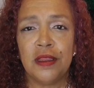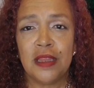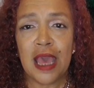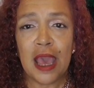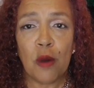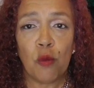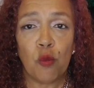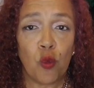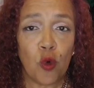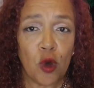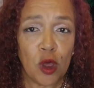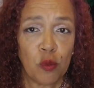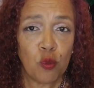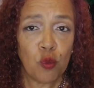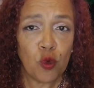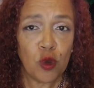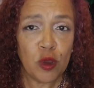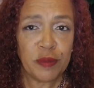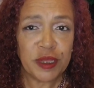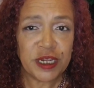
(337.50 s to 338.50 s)
that
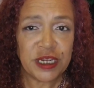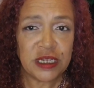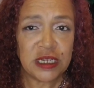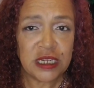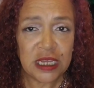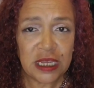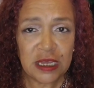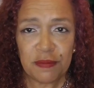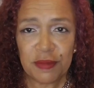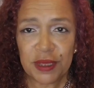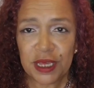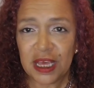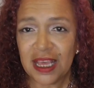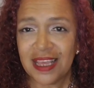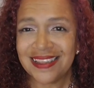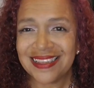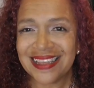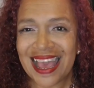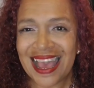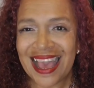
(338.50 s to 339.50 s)
one woman team
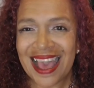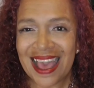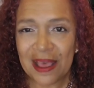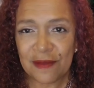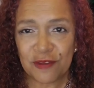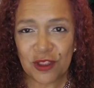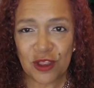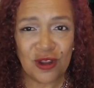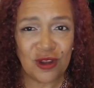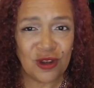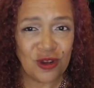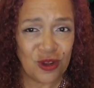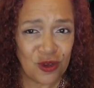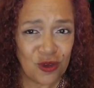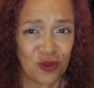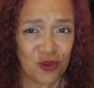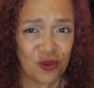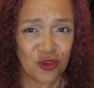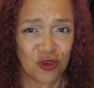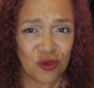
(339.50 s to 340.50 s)
because I have the
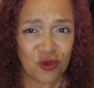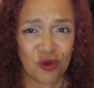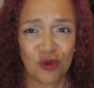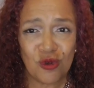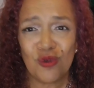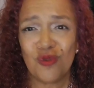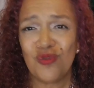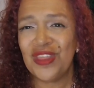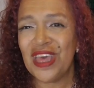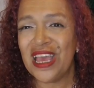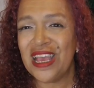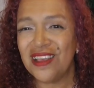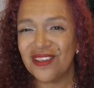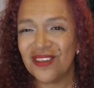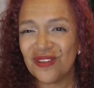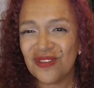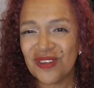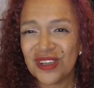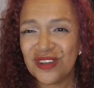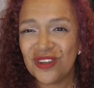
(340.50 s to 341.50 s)
news crew.
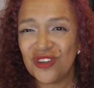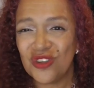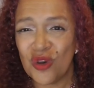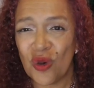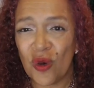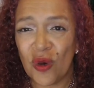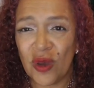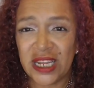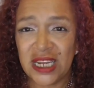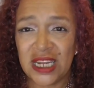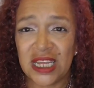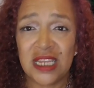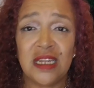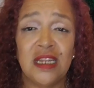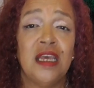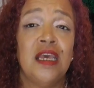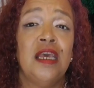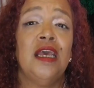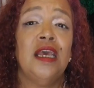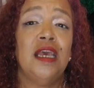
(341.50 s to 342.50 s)
Thanks for
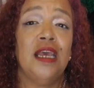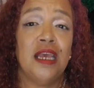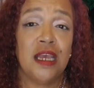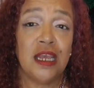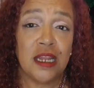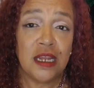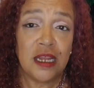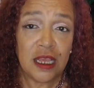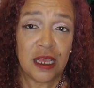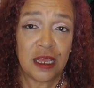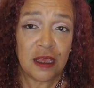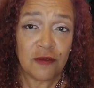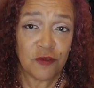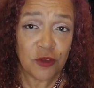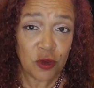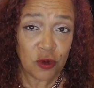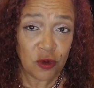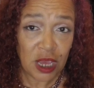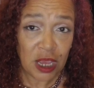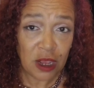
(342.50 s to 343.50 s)
joining. And
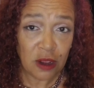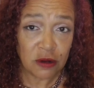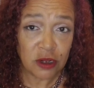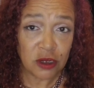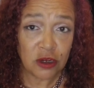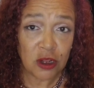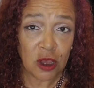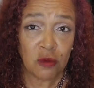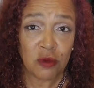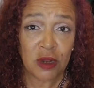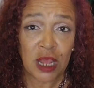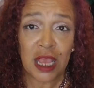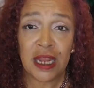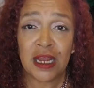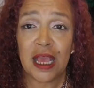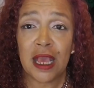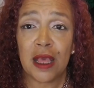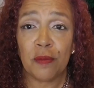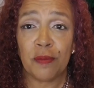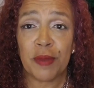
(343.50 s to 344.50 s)
if you care to
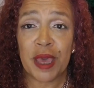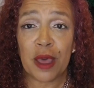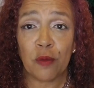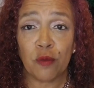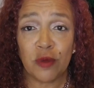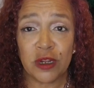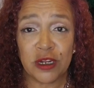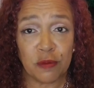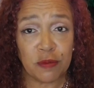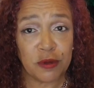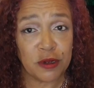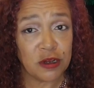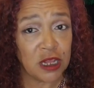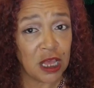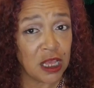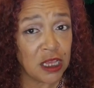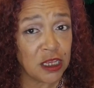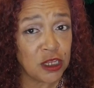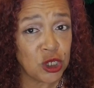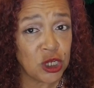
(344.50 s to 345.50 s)
donate, help out with the
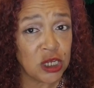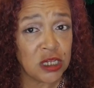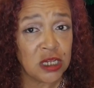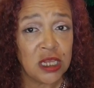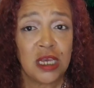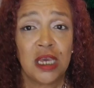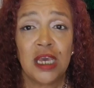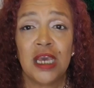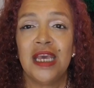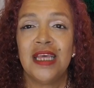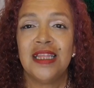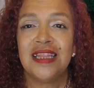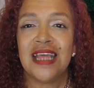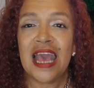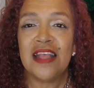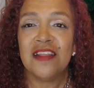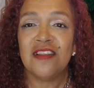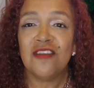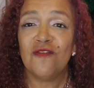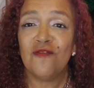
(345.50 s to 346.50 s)
production,
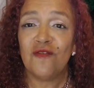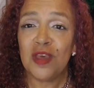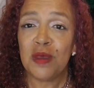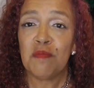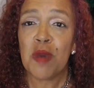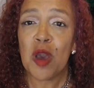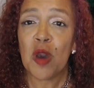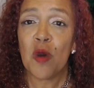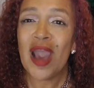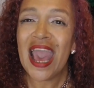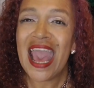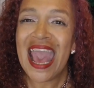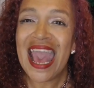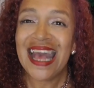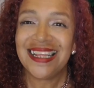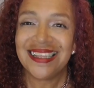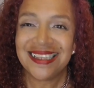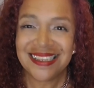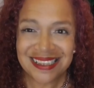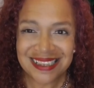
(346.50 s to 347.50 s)
that's Venmo
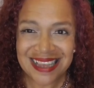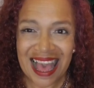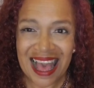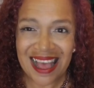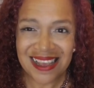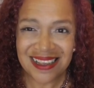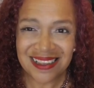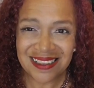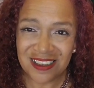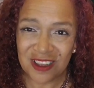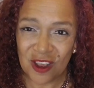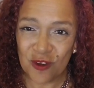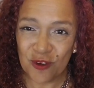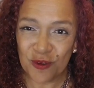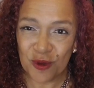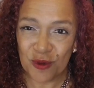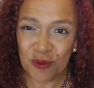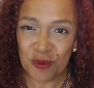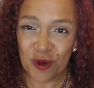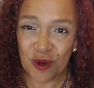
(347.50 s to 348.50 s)
at Skye
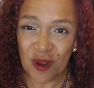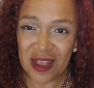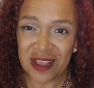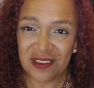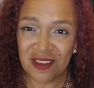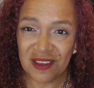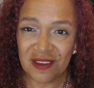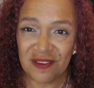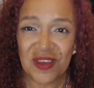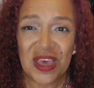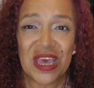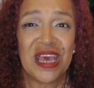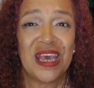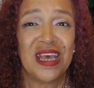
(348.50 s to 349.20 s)
Soulful Progressive.